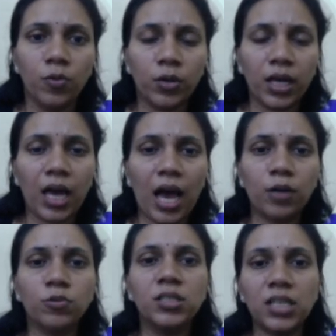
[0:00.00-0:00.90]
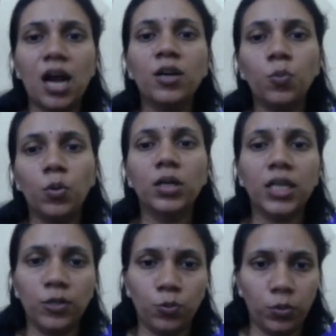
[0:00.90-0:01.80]
okay, I have to start
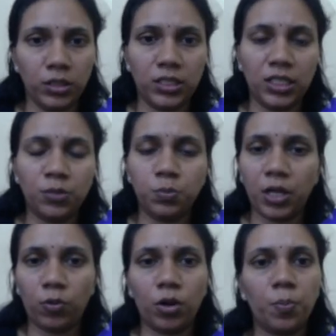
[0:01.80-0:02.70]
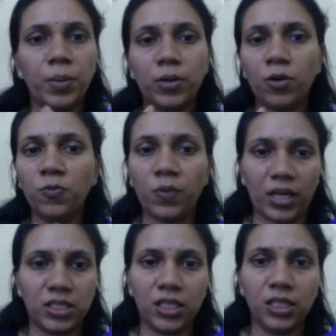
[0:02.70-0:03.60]
working towards this development of
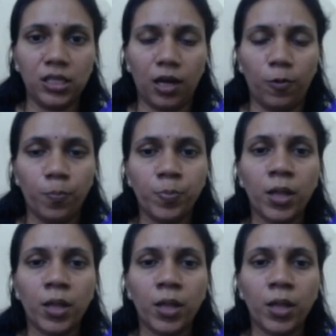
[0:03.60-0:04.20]
vaccine now.